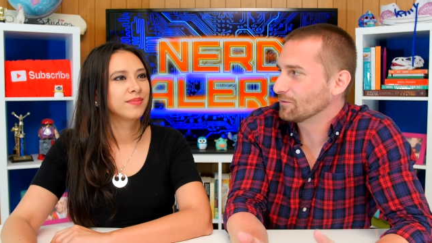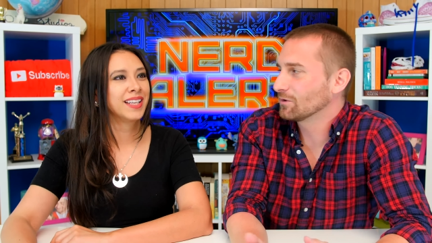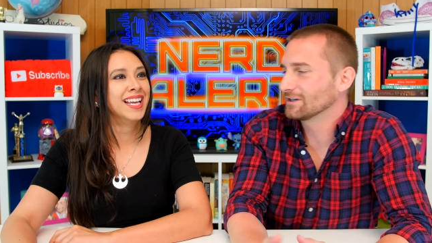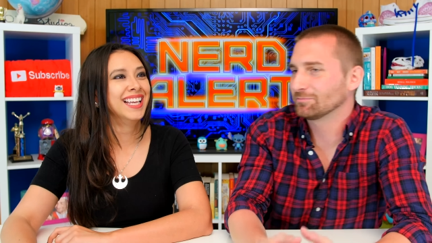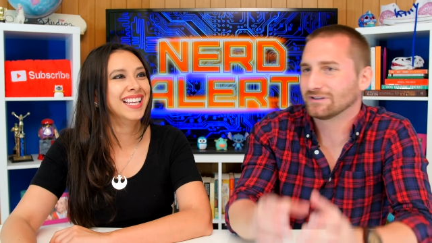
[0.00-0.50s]
Speaker 1: They
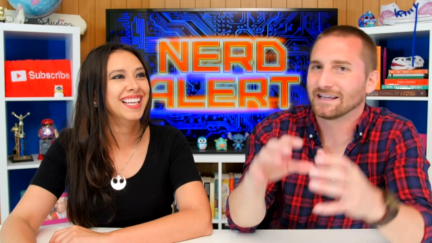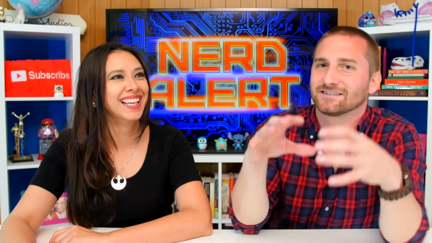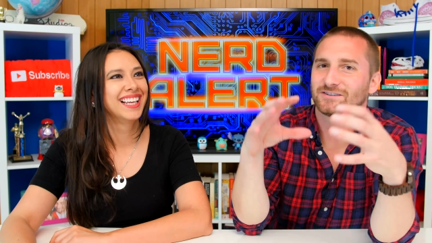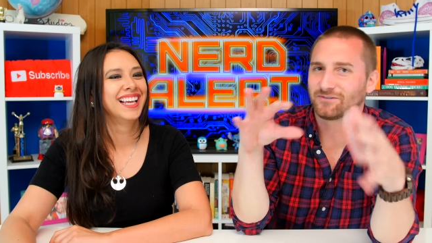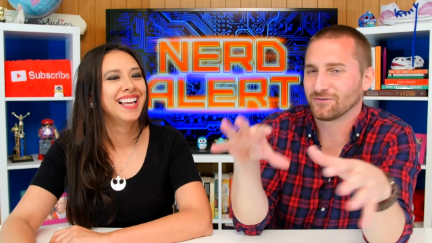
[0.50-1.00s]
wanted to
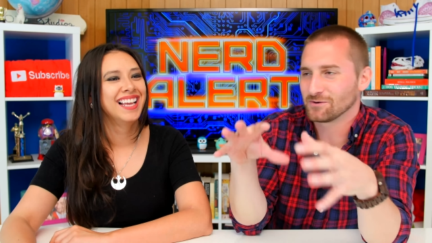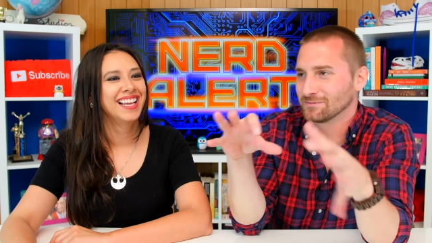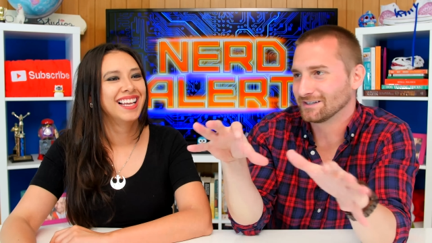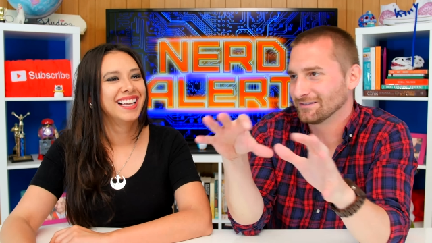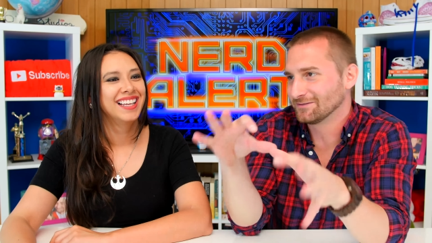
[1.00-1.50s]
place it
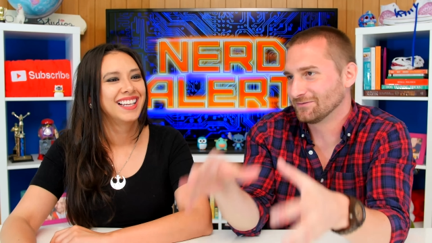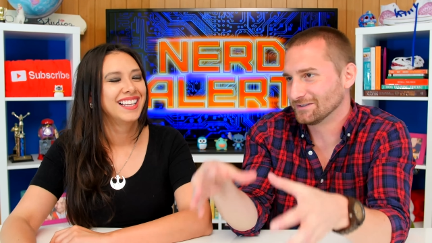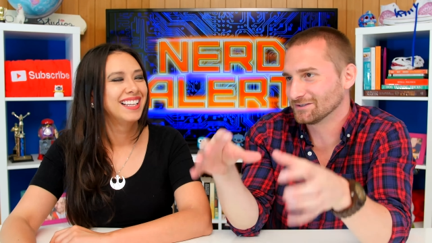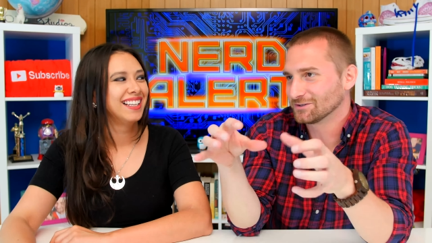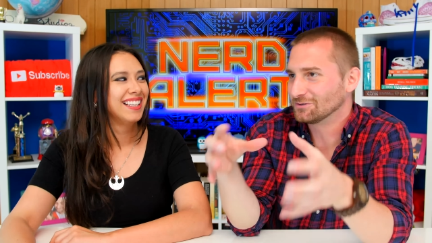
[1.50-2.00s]
firmly in the
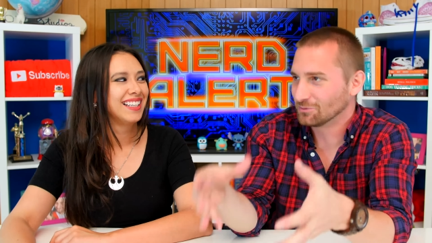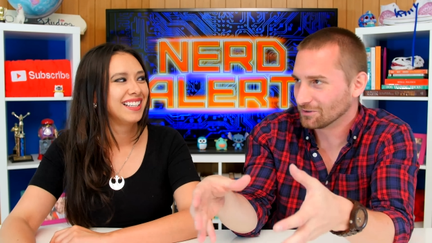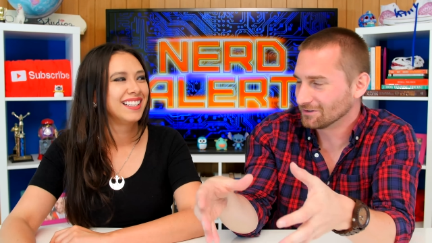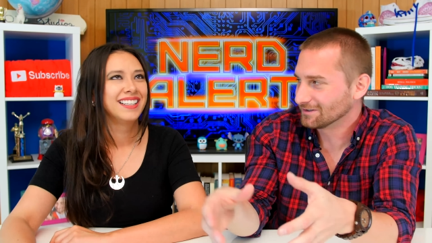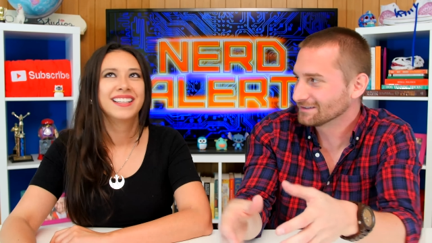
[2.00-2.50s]
physical
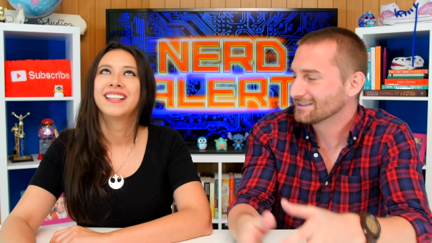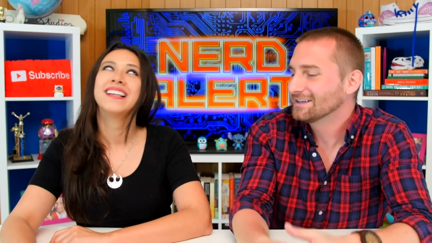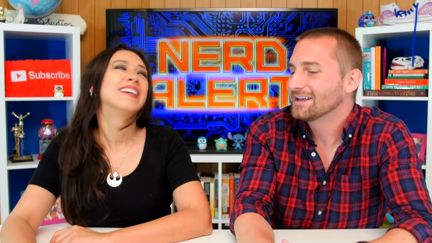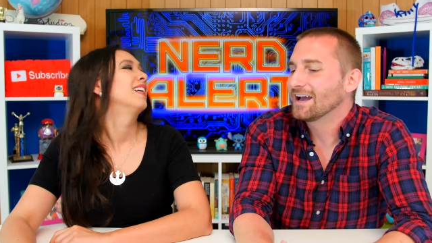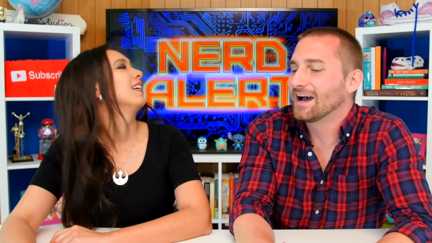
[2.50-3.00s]
world,
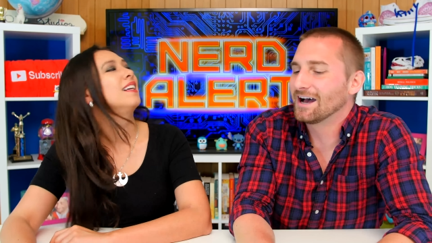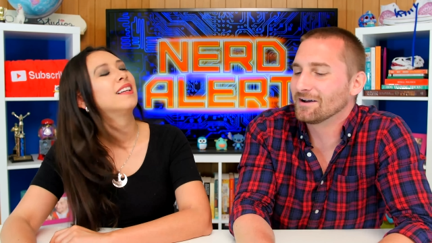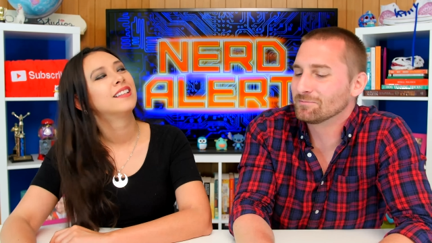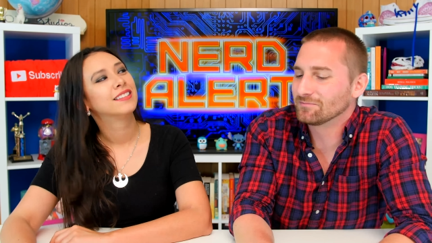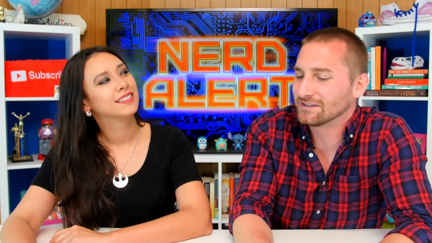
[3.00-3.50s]

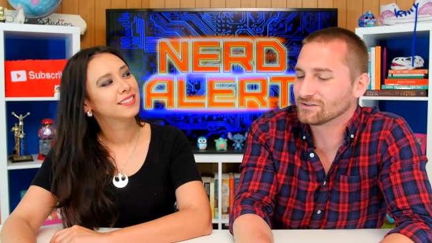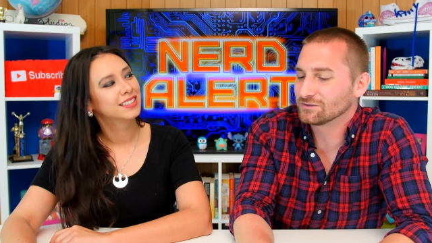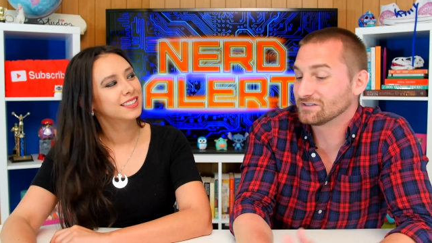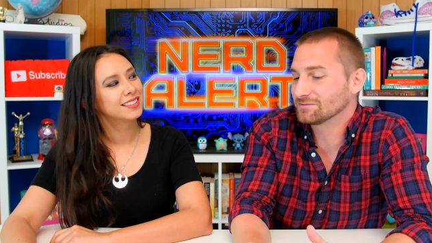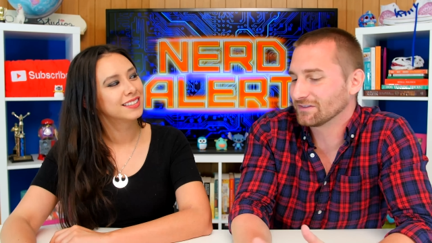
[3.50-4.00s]
um, and
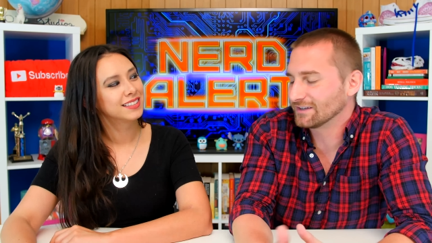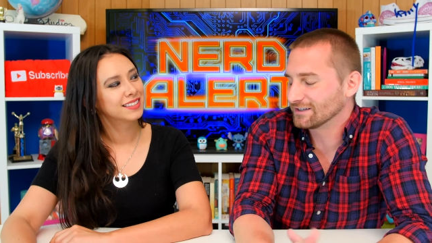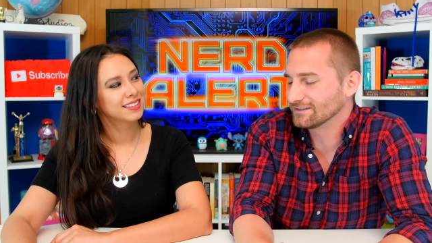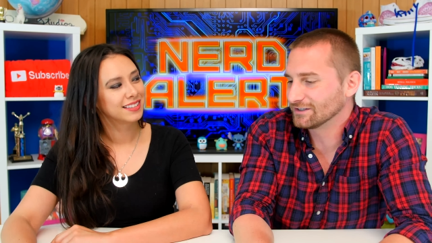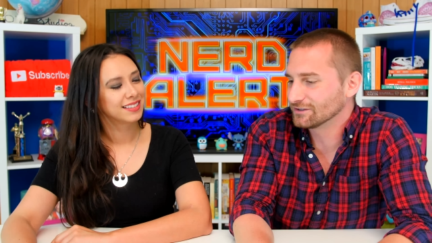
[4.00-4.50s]
so it seems like
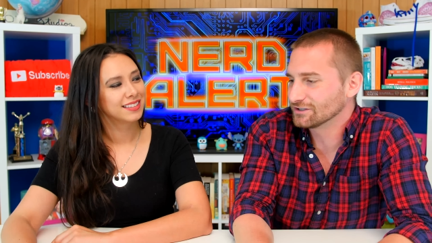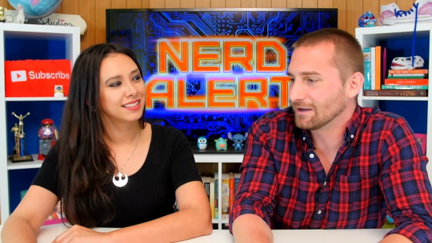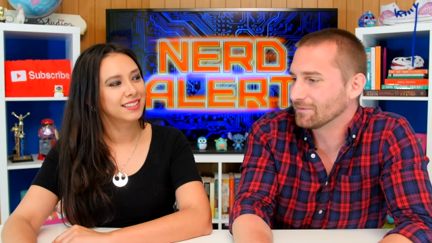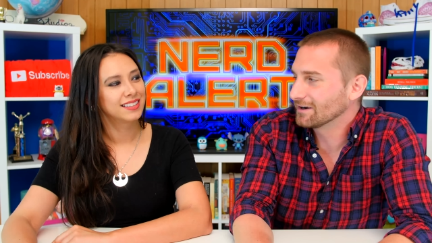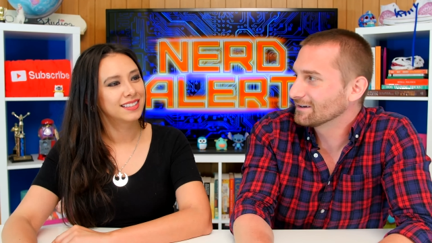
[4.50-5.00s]
they did a good
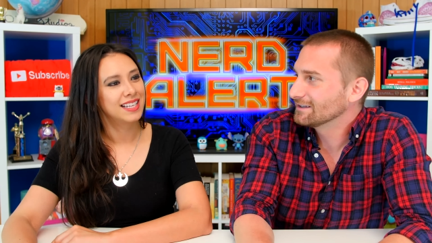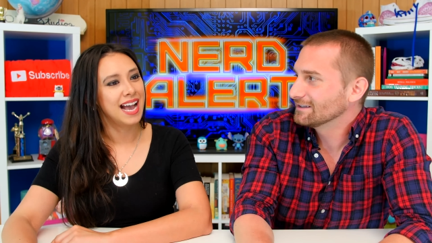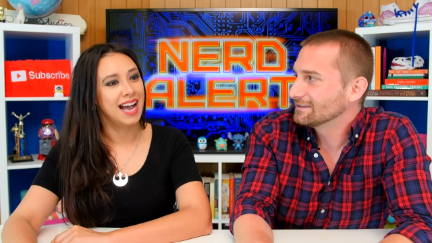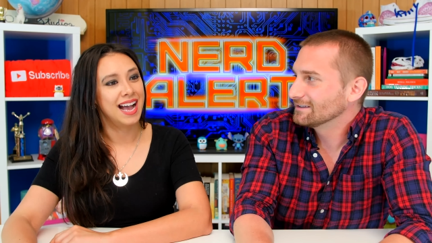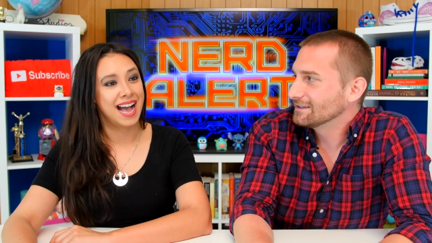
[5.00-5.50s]
job there.
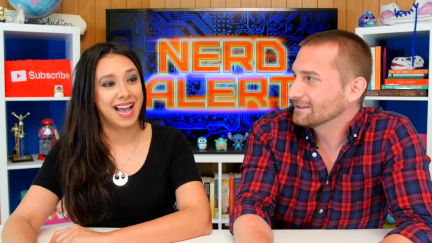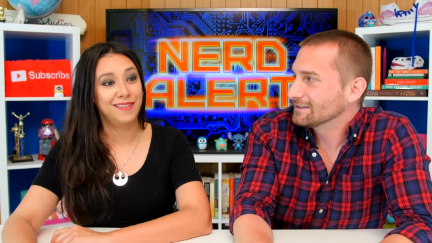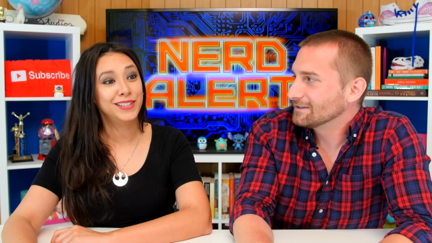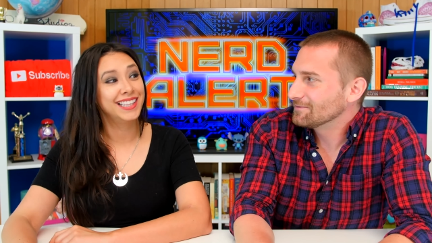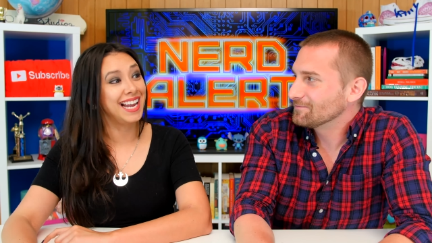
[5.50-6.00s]

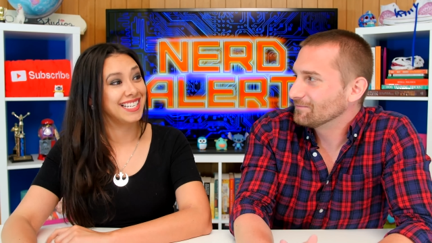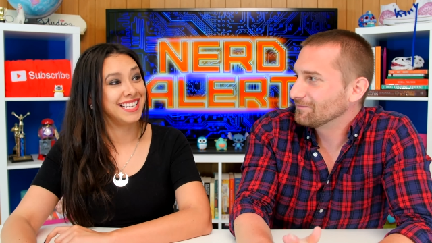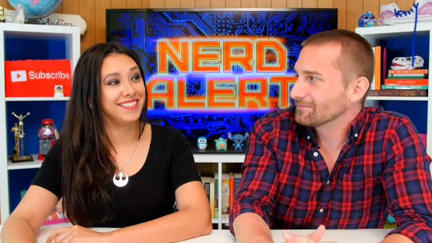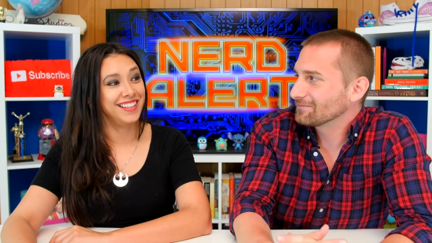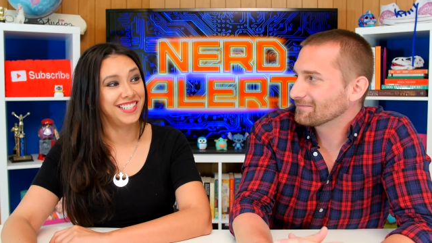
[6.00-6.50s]
Speaker 2: I would like
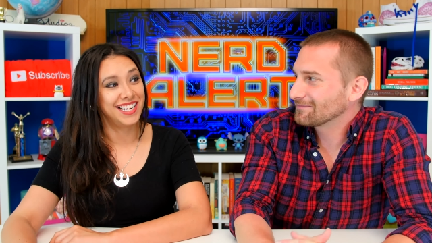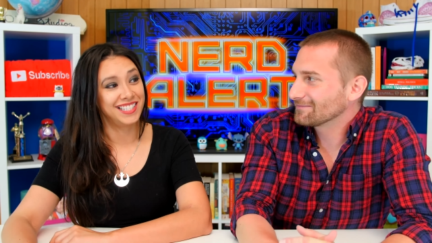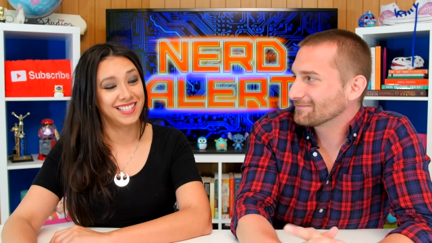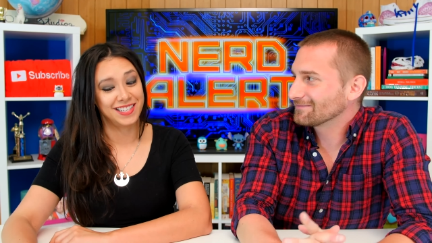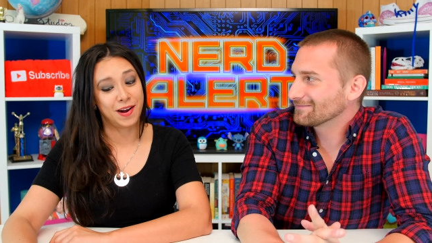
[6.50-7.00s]
to hear the
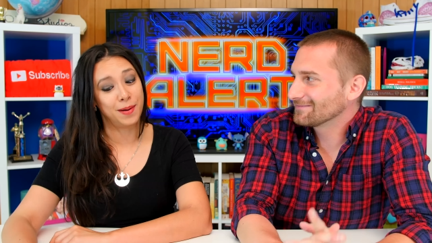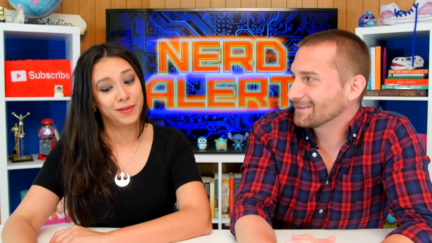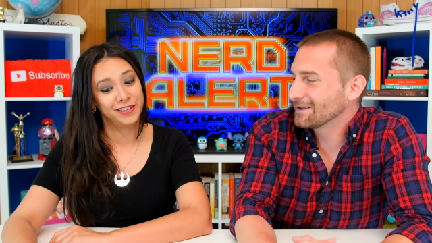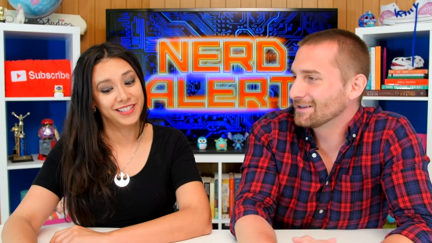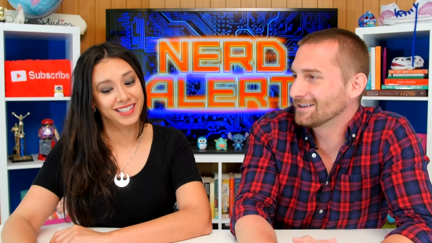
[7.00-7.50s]
Jetsons car
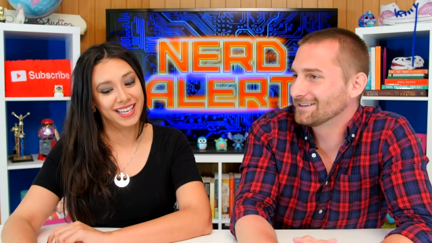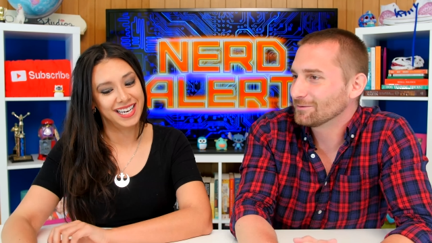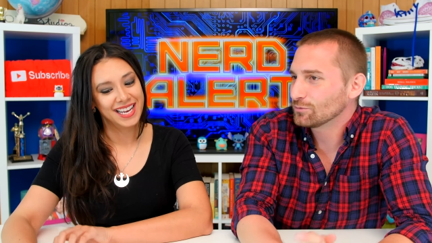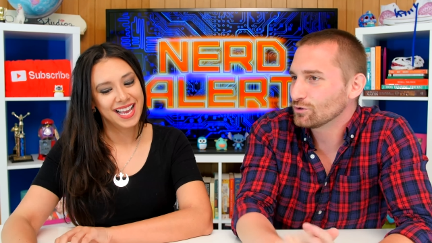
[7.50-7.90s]
personally.